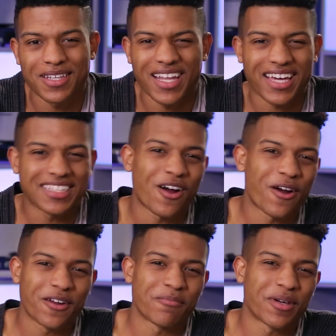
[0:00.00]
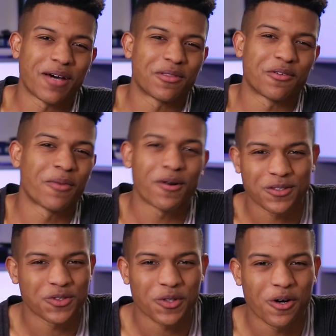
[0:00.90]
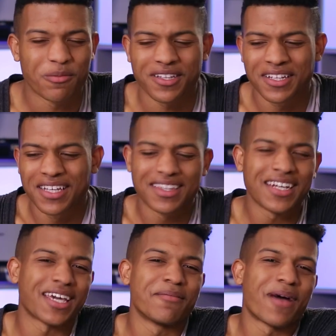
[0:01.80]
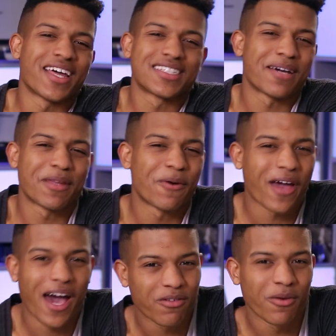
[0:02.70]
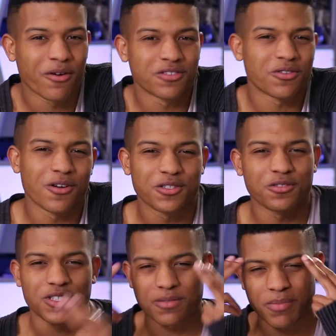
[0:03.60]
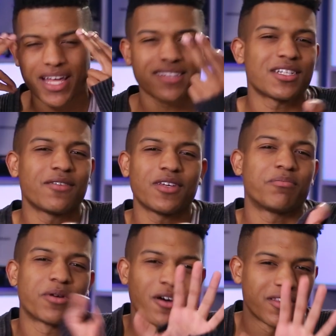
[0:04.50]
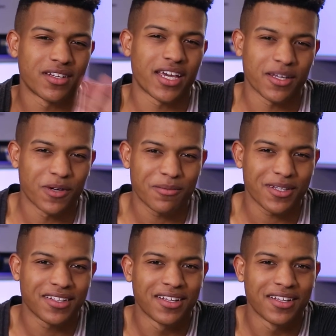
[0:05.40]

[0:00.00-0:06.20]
And like it's harder to pick up the remote control, but then again, by that time they won't have remote controls. It'll just be like T V, put on the naked women.